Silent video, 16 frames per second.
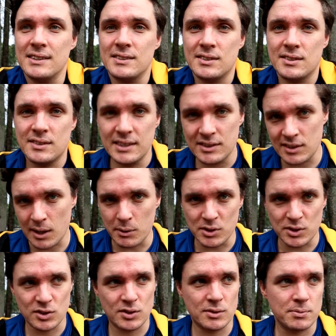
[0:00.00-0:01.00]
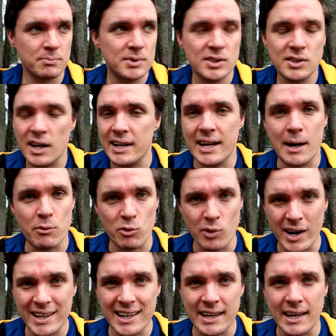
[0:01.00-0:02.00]
since I was starting up
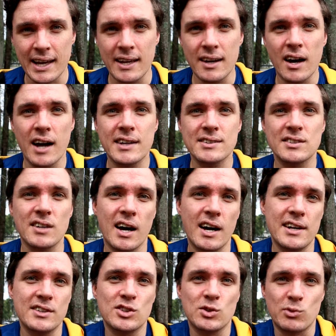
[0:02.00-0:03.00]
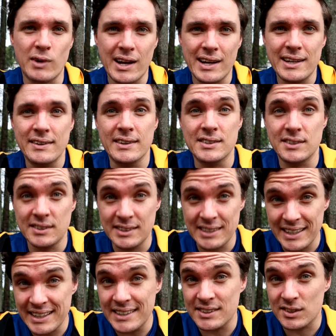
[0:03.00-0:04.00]
running again, I decided to run in the
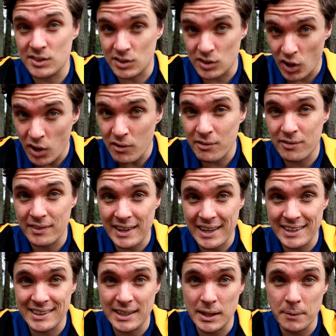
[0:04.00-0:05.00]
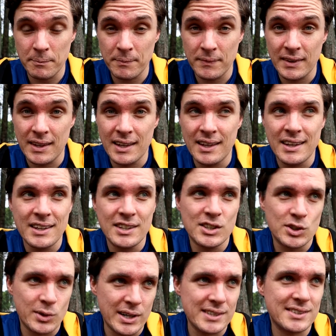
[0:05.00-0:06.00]
city to surf that year,
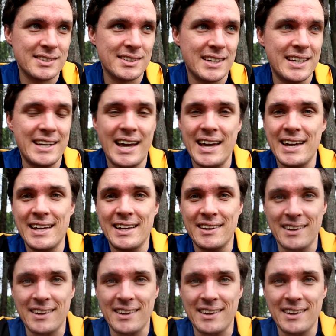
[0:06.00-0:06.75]
dressed in a